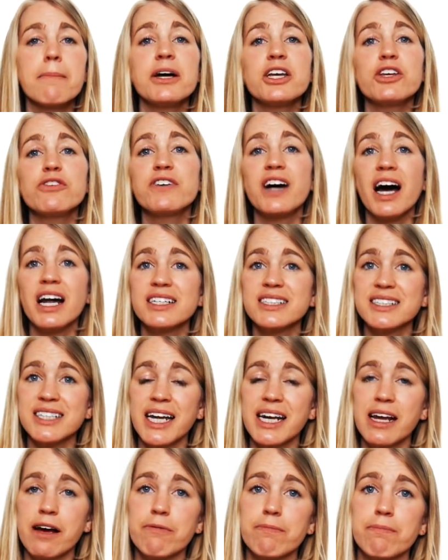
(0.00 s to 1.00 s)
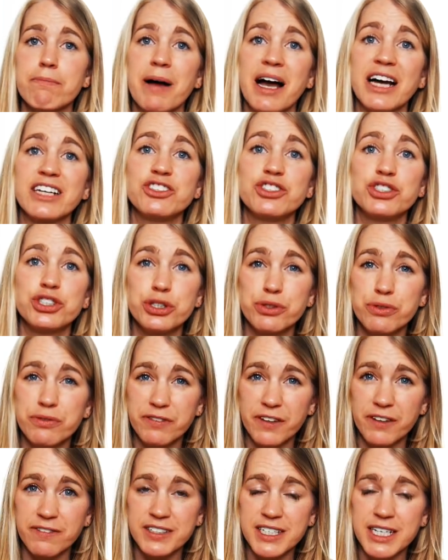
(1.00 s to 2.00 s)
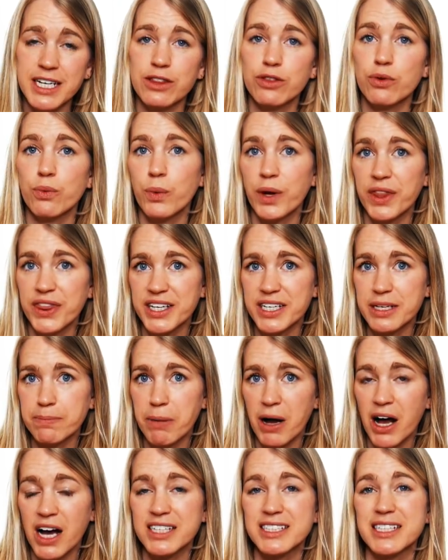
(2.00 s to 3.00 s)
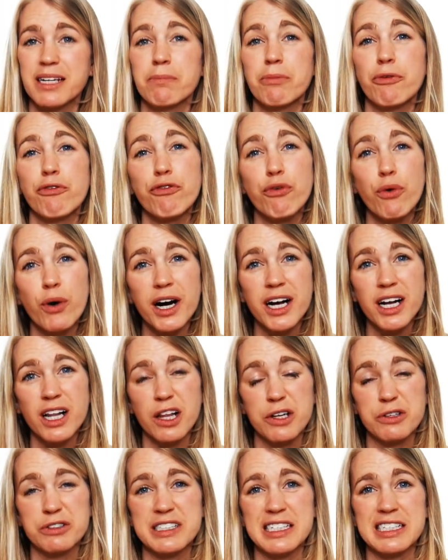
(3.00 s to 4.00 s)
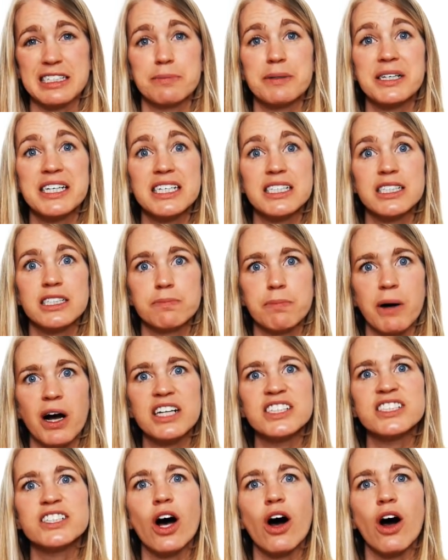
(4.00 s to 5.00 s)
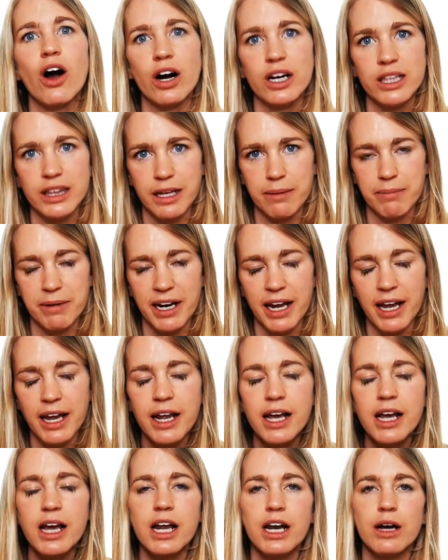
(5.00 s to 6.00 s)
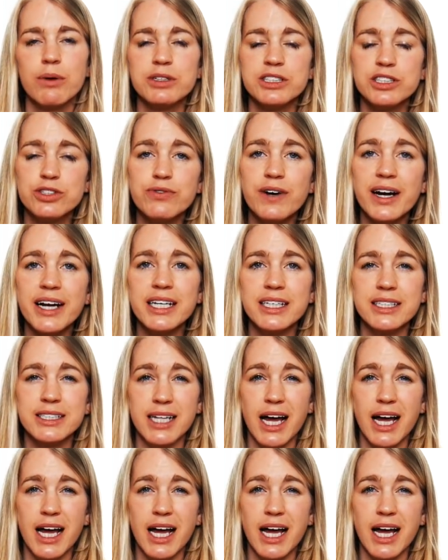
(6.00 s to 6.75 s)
But you've got to sign up by June 15th with a deposit before it closes because spots are limited. Now what's great